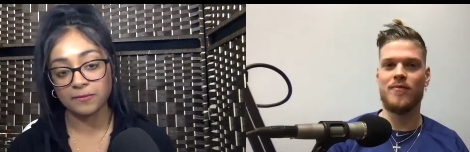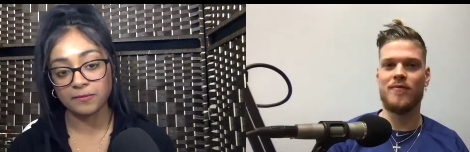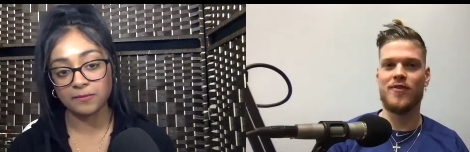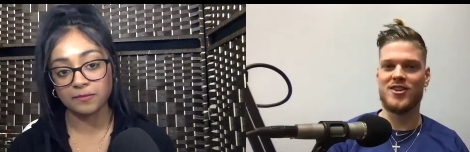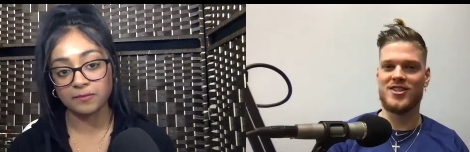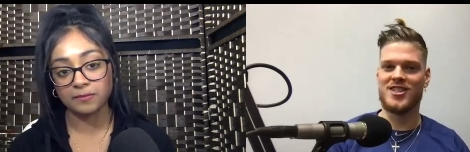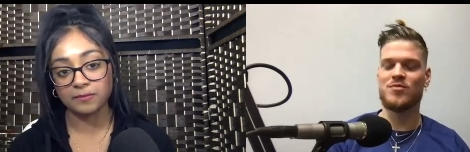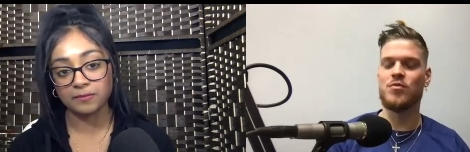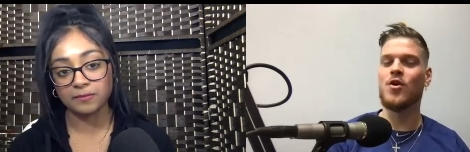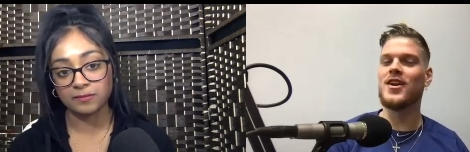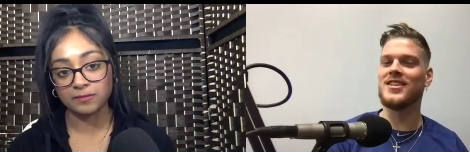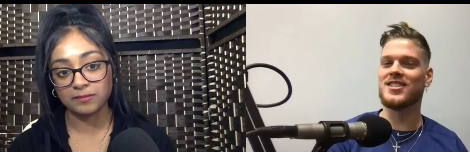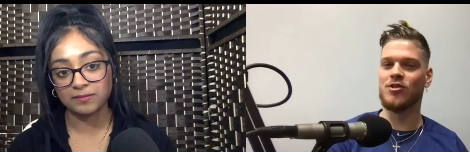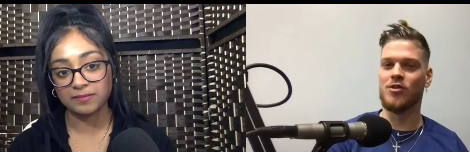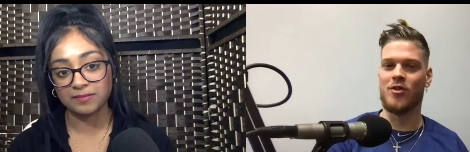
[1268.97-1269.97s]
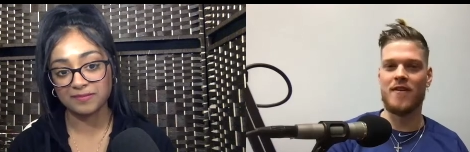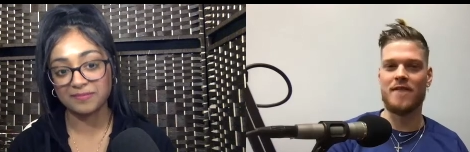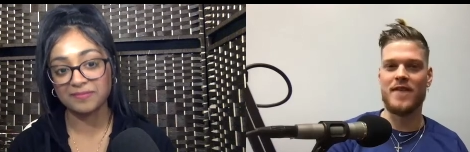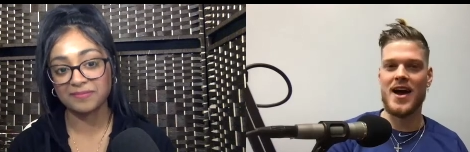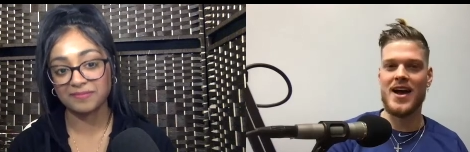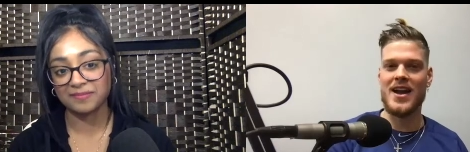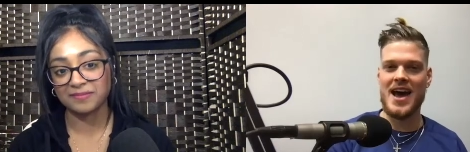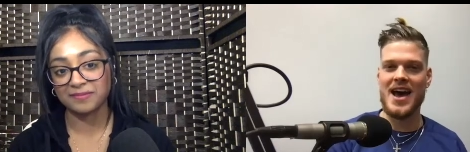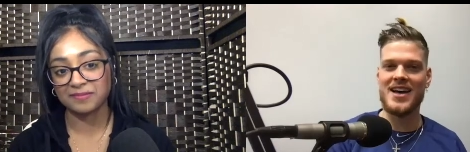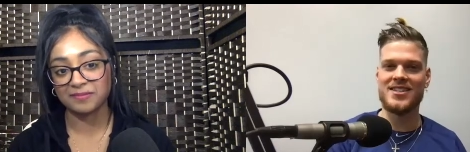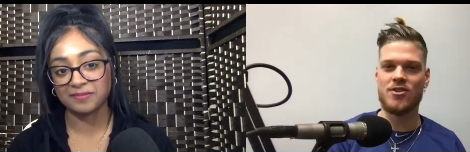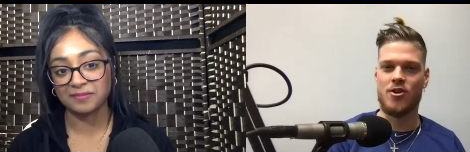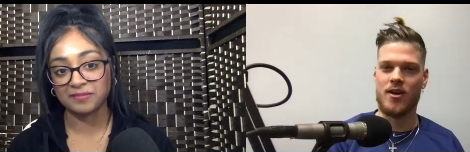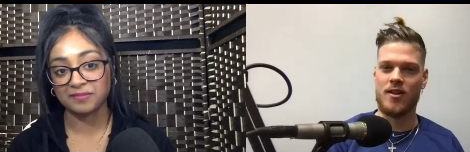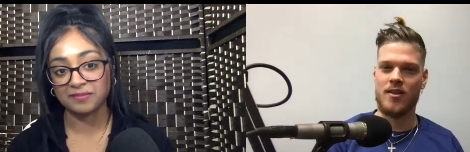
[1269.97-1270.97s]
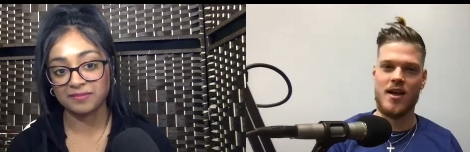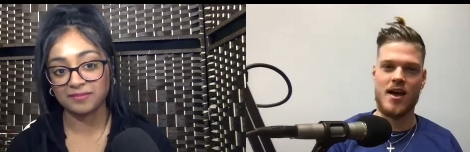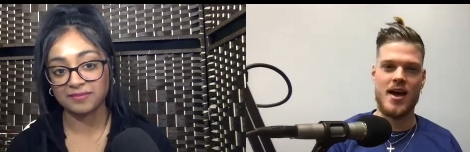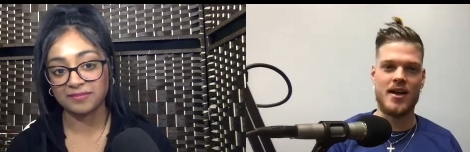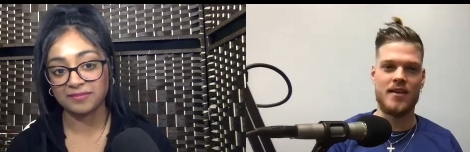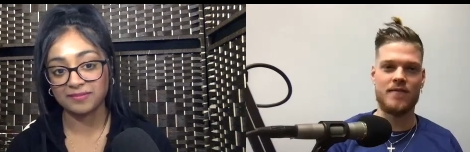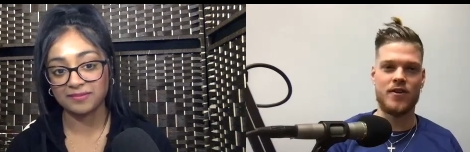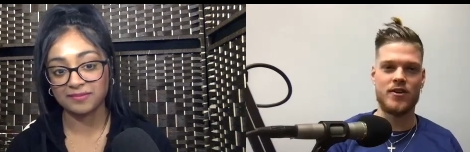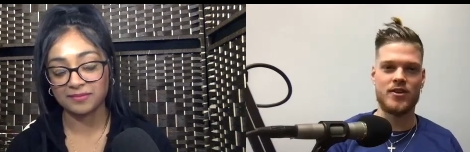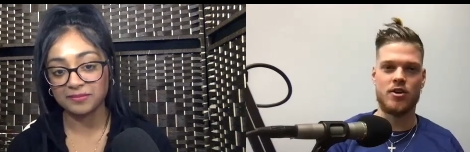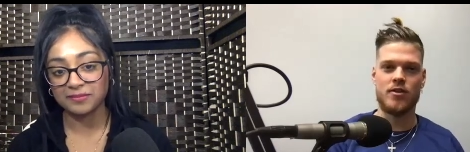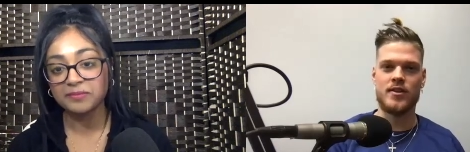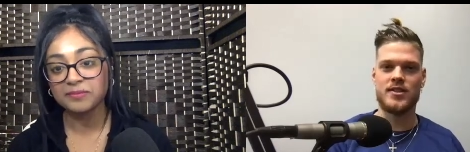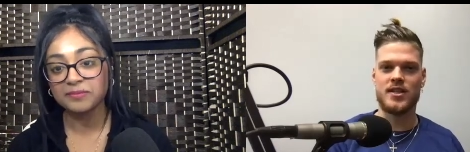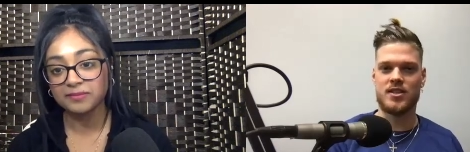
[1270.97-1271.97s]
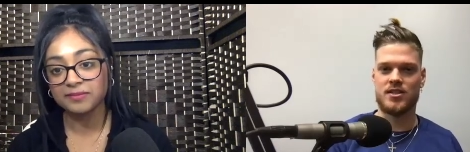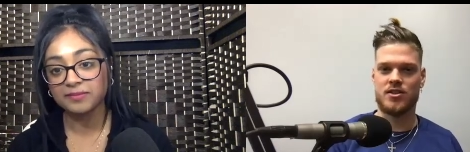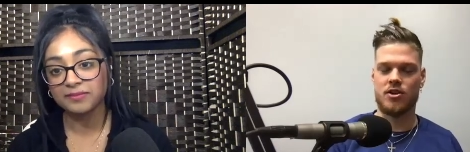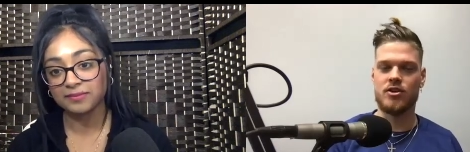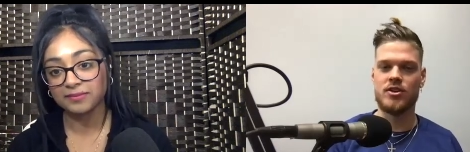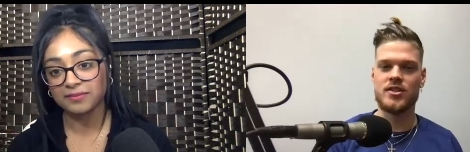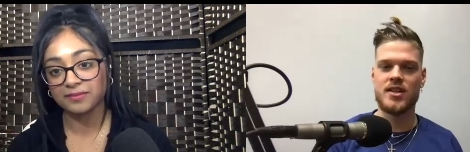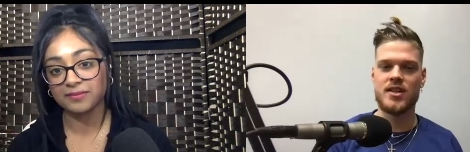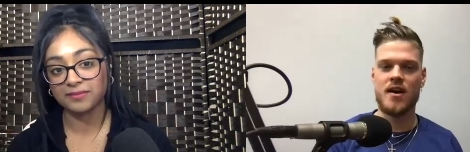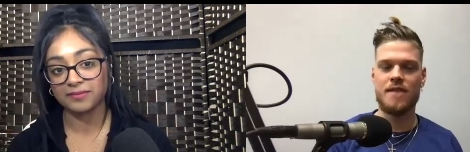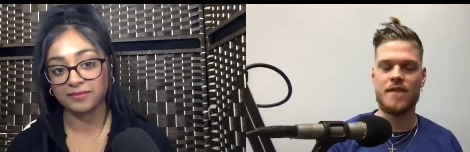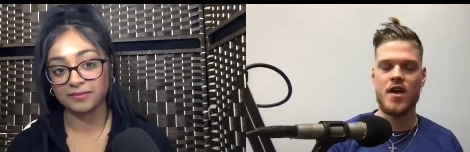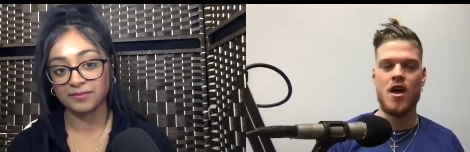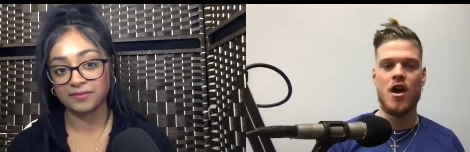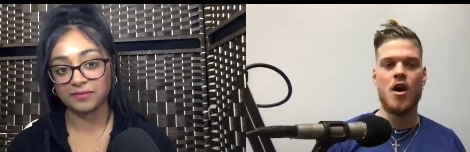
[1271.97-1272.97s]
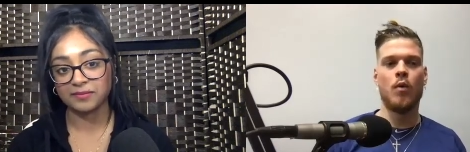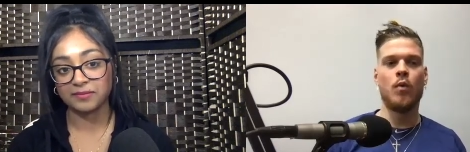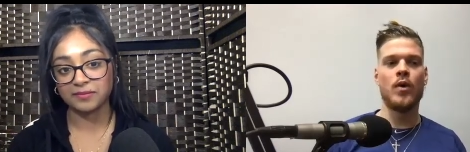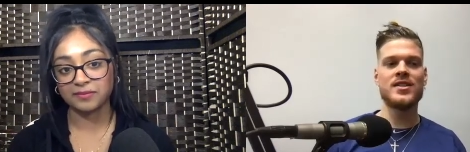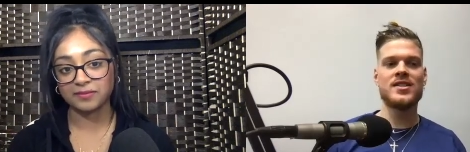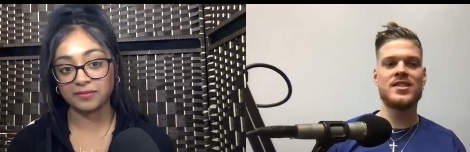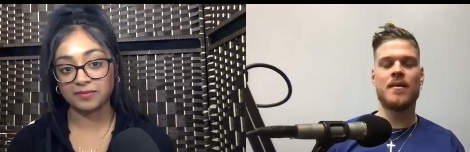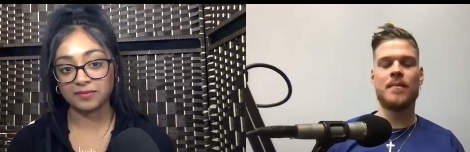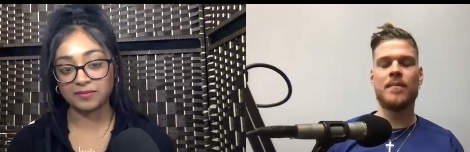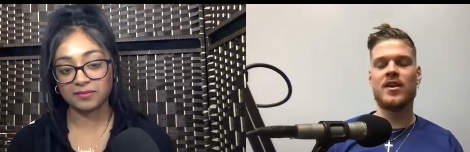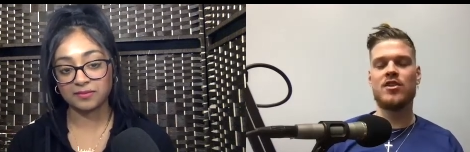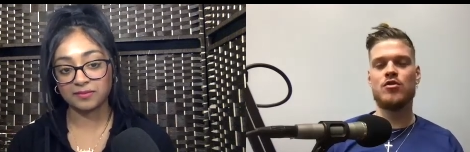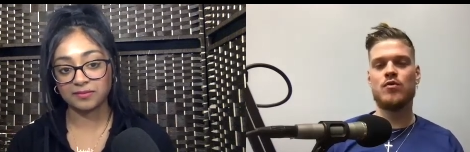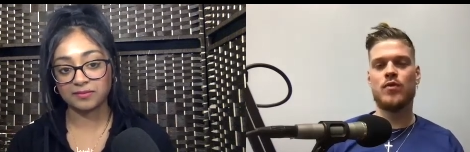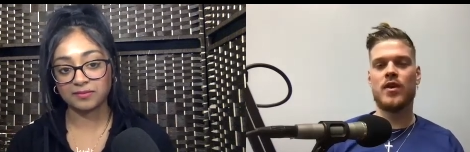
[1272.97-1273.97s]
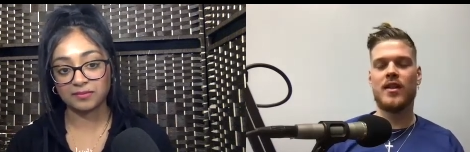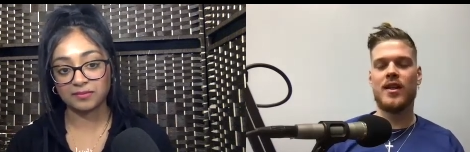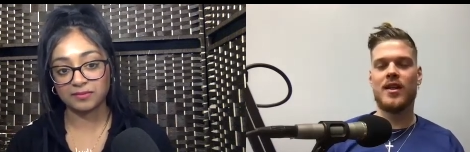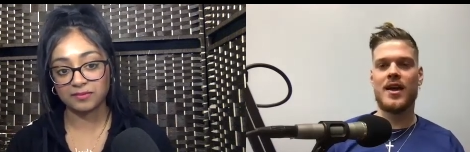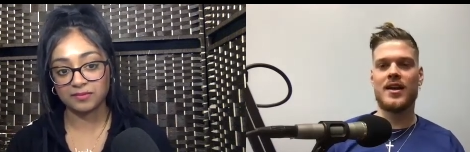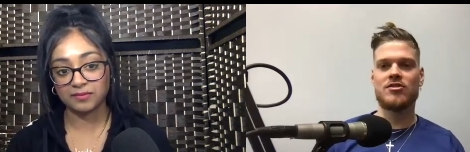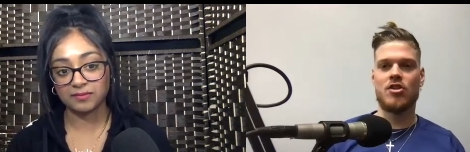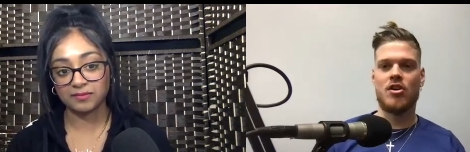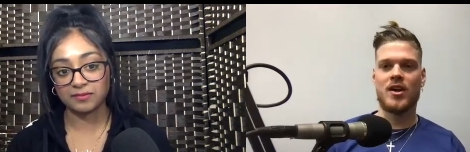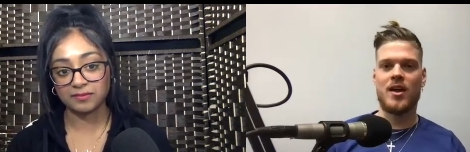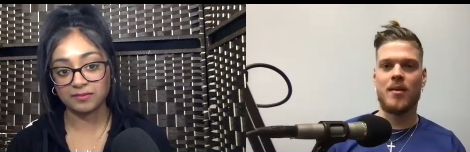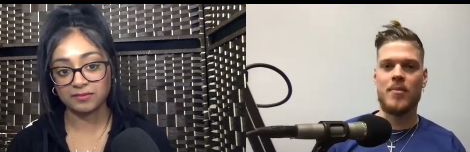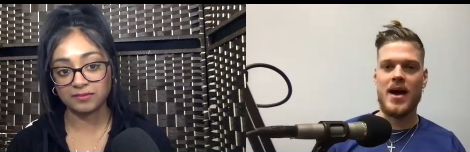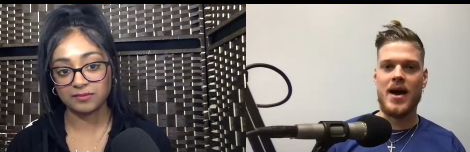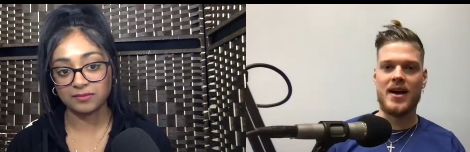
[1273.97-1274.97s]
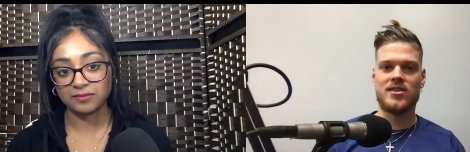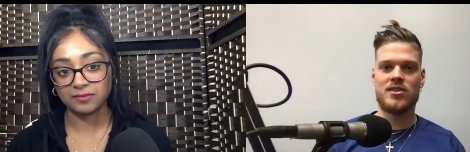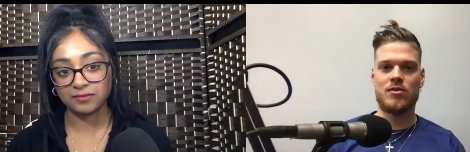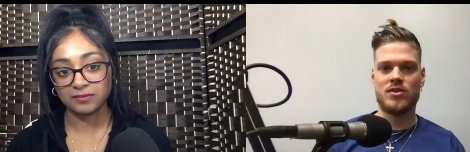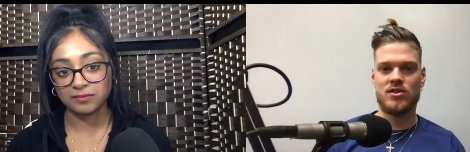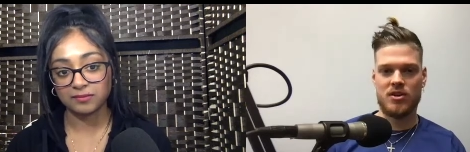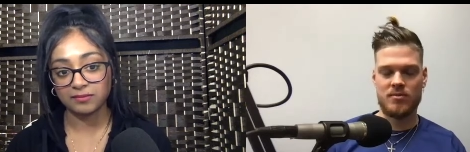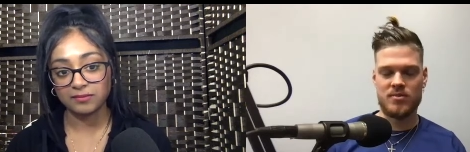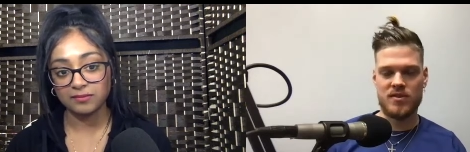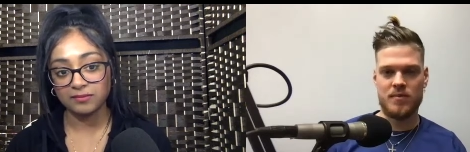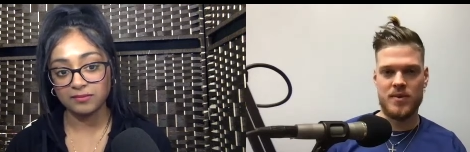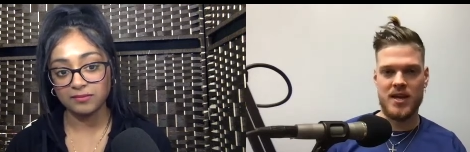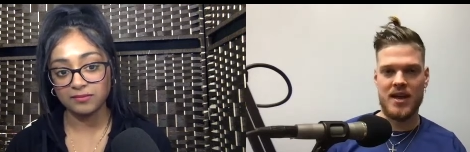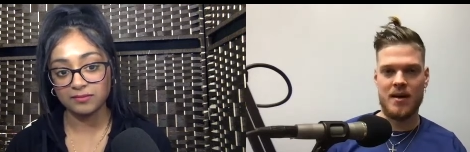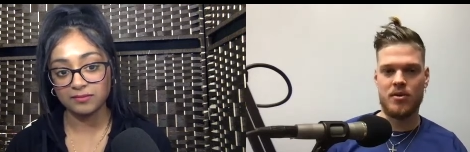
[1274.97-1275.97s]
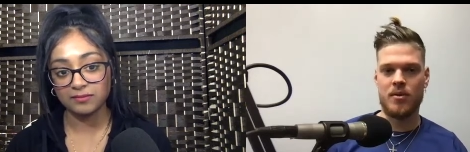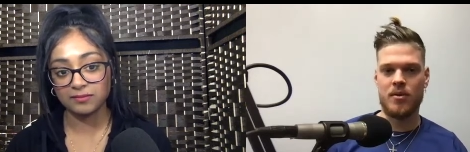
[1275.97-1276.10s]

Speaker 1: versus what it's glorified as online versus all this external stuff what's something you really like talking back to in terms of being able to